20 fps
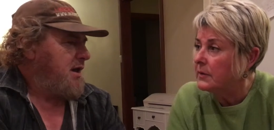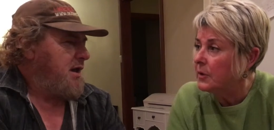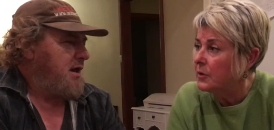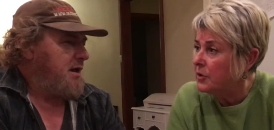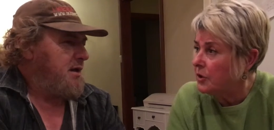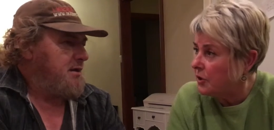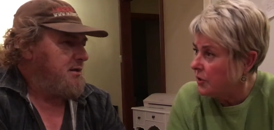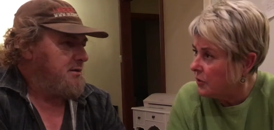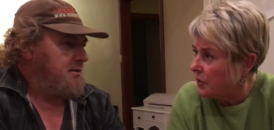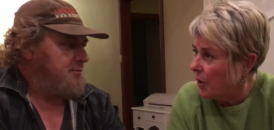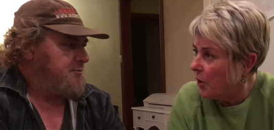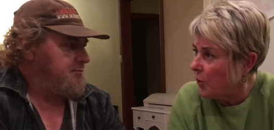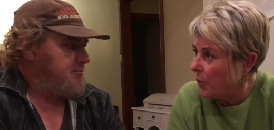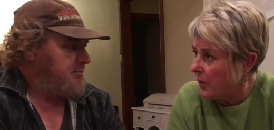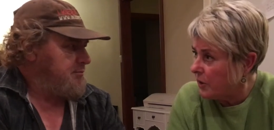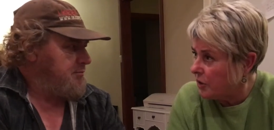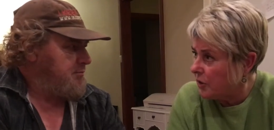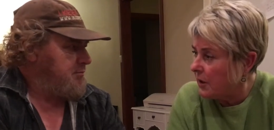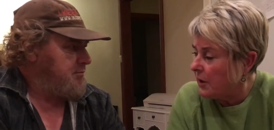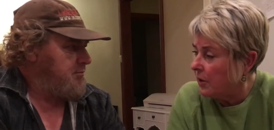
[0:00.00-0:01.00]
Speaker 1: So, do you know
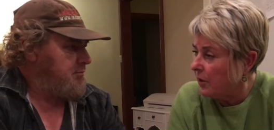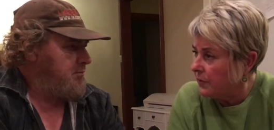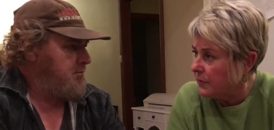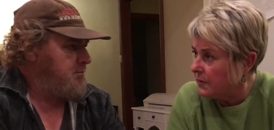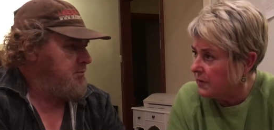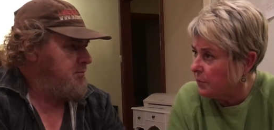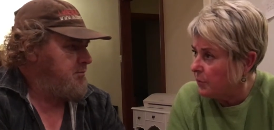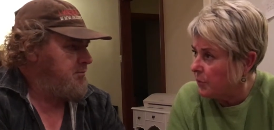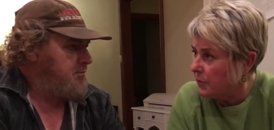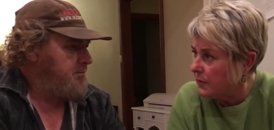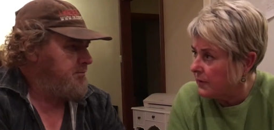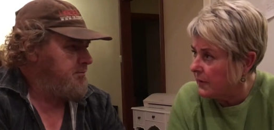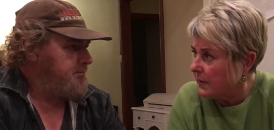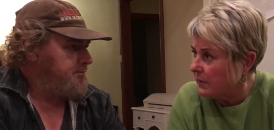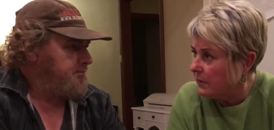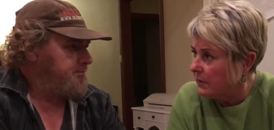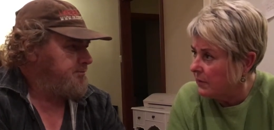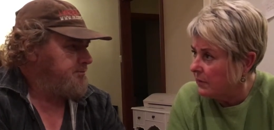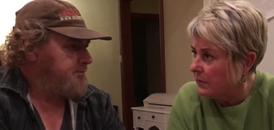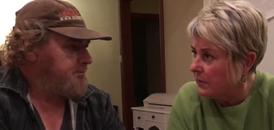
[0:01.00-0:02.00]
where she got the small
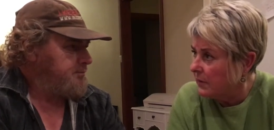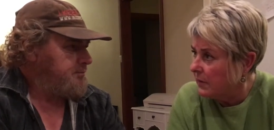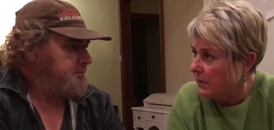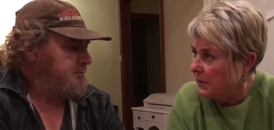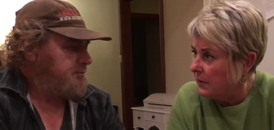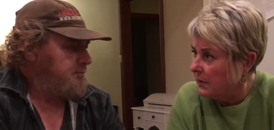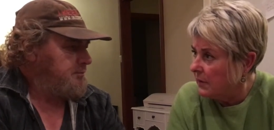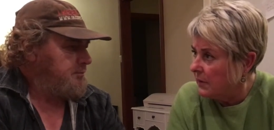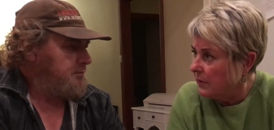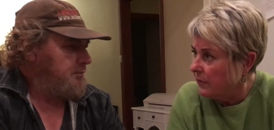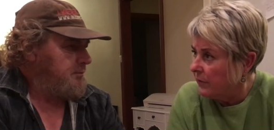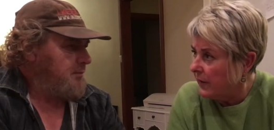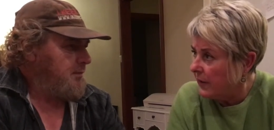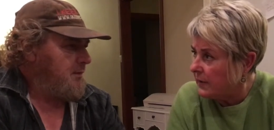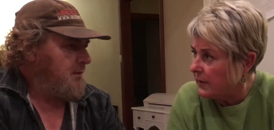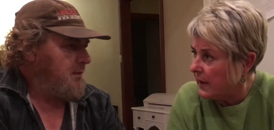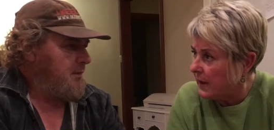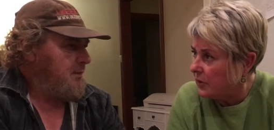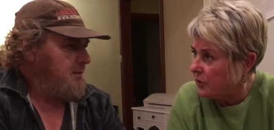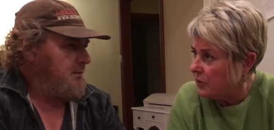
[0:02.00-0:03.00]
cell
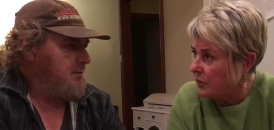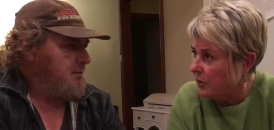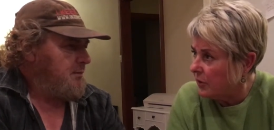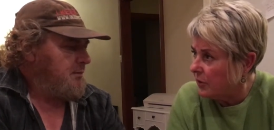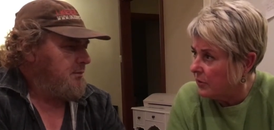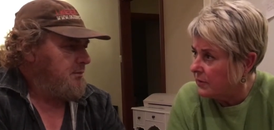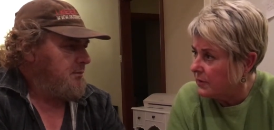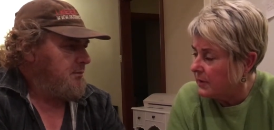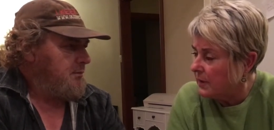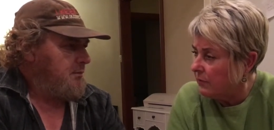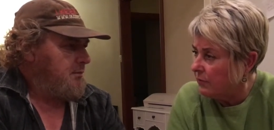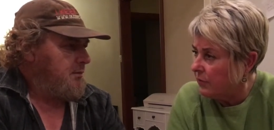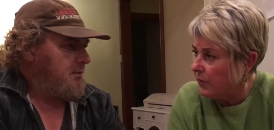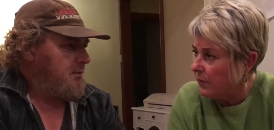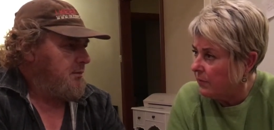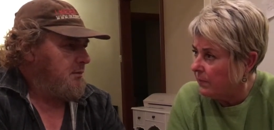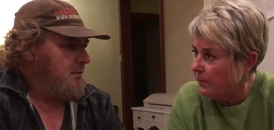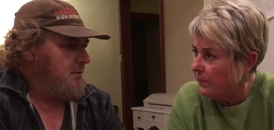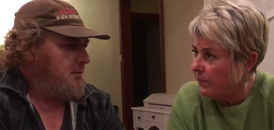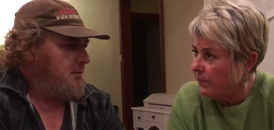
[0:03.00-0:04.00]
foundation concept
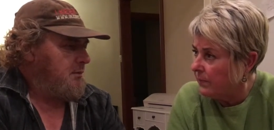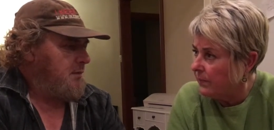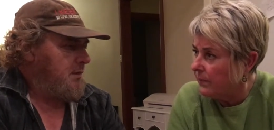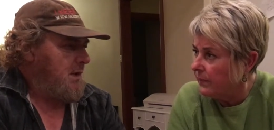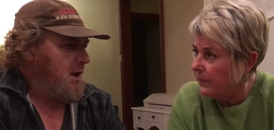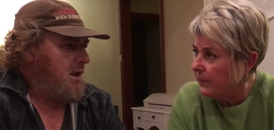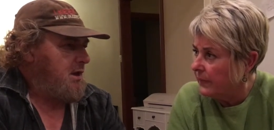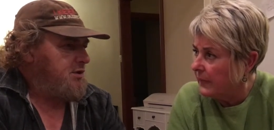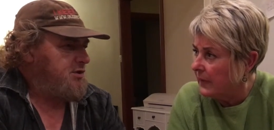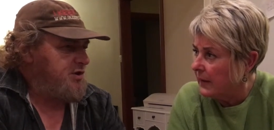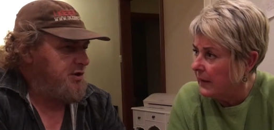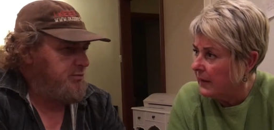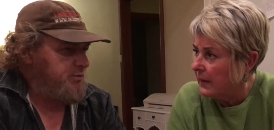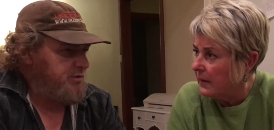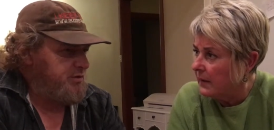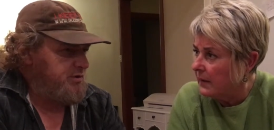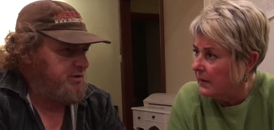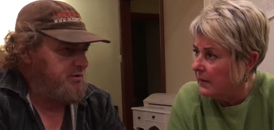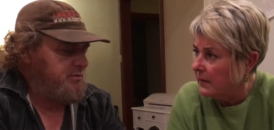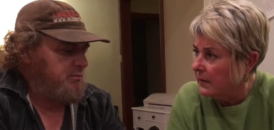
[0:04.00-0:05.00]
from?
Speaker 2: She
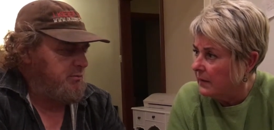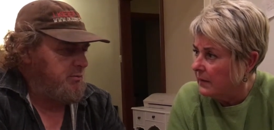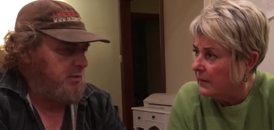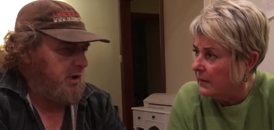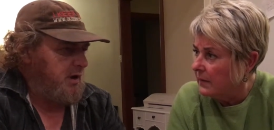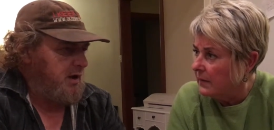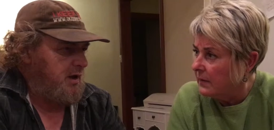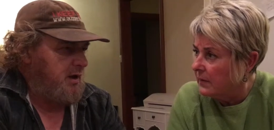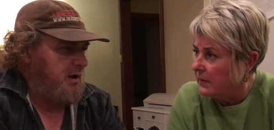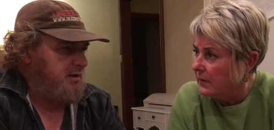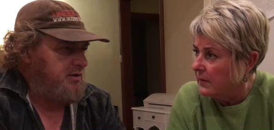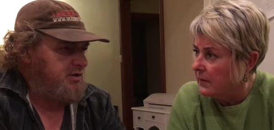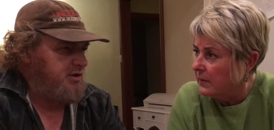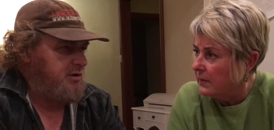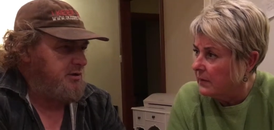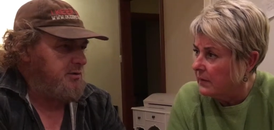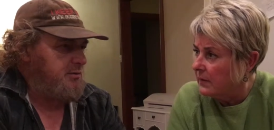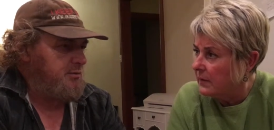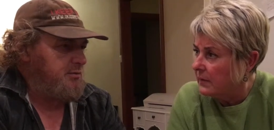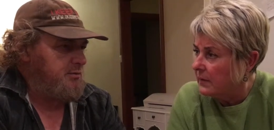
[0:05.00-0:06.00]
was uh,
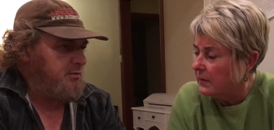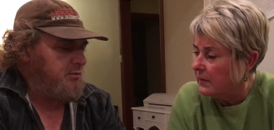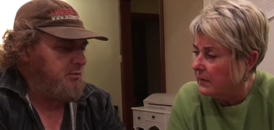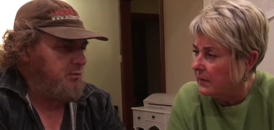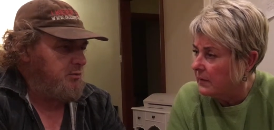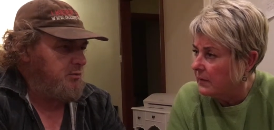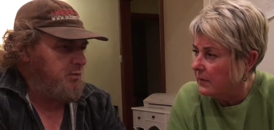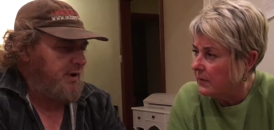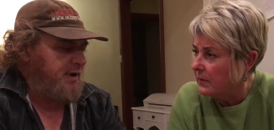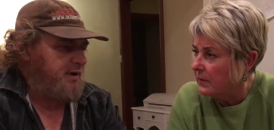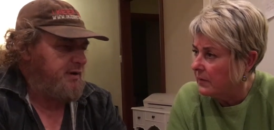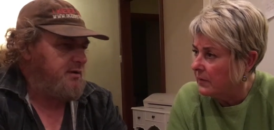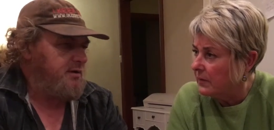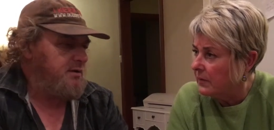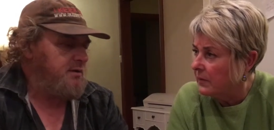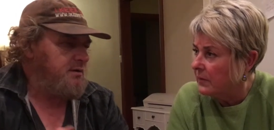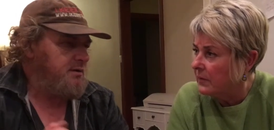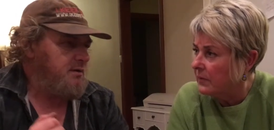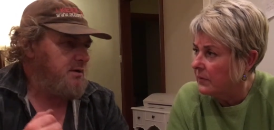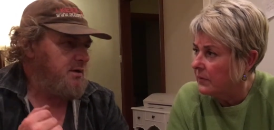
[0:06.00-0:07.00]
she
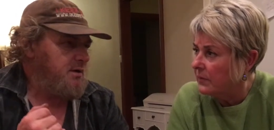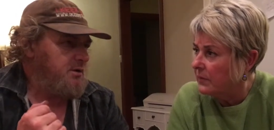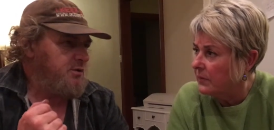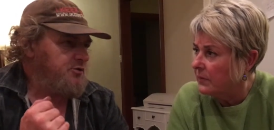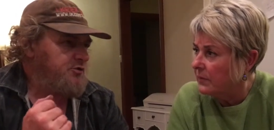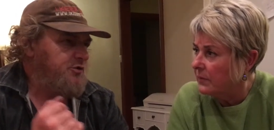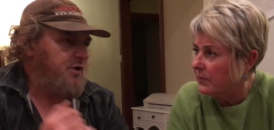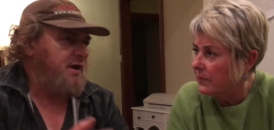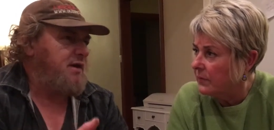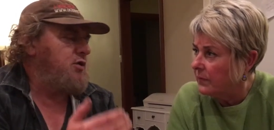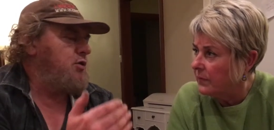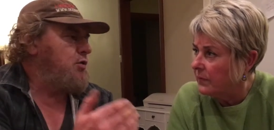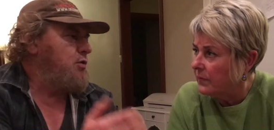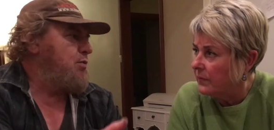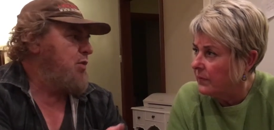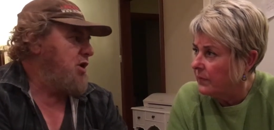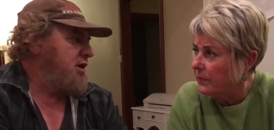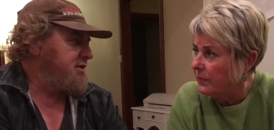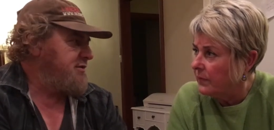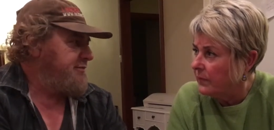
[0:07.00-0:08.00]
when tracheal
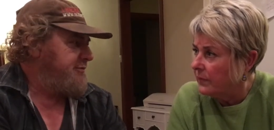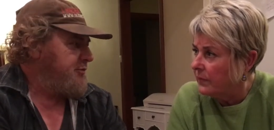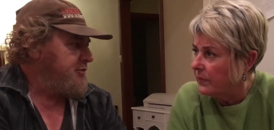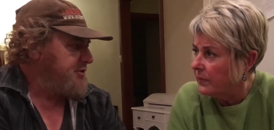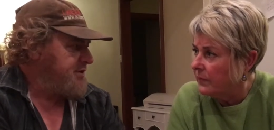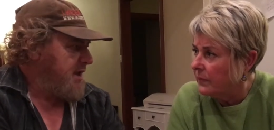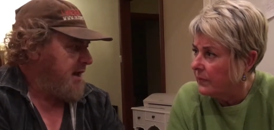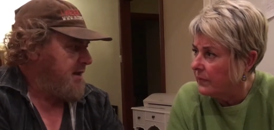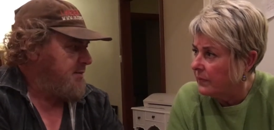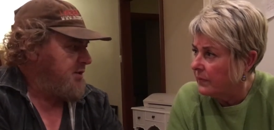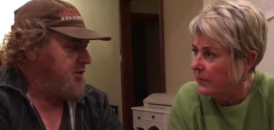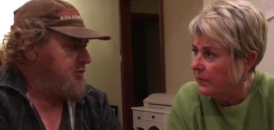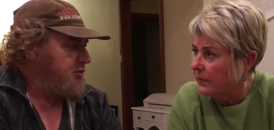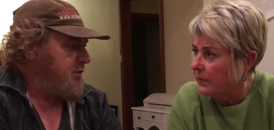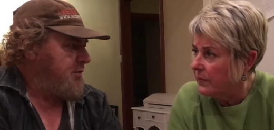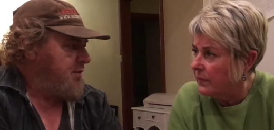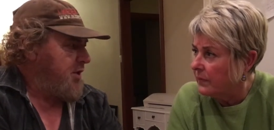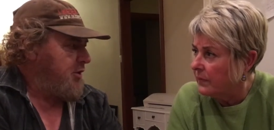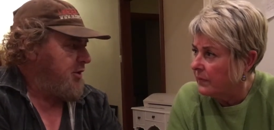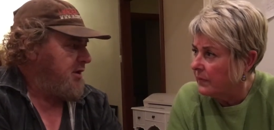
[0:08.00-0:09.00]
mites first came into
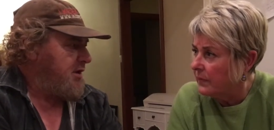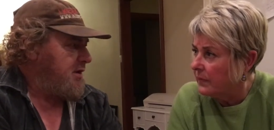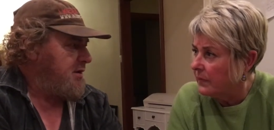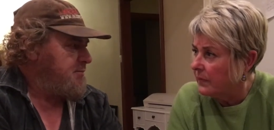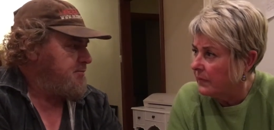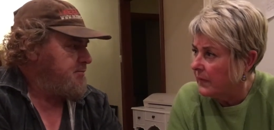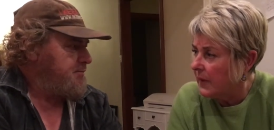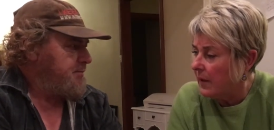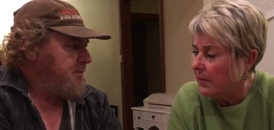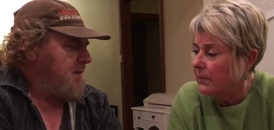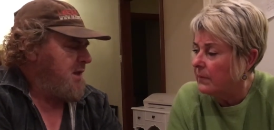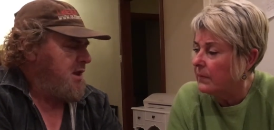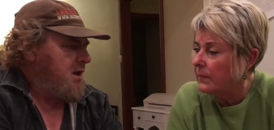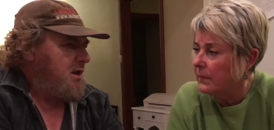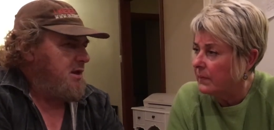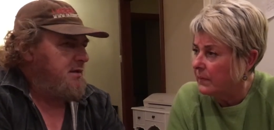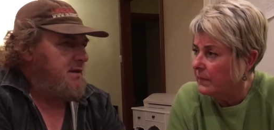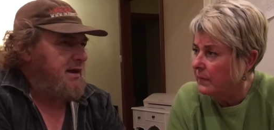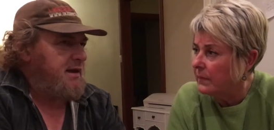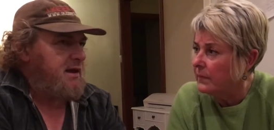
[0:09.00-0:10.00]
America. Yeah,
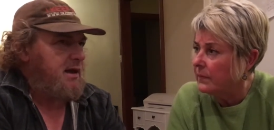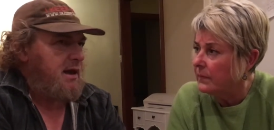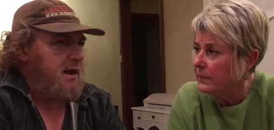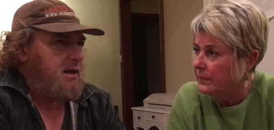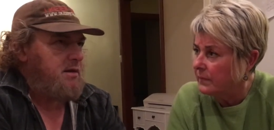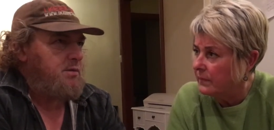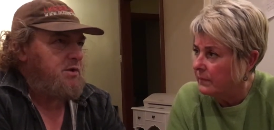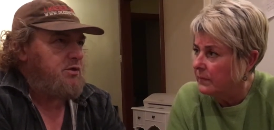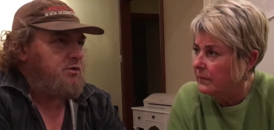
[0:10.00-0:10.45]
they came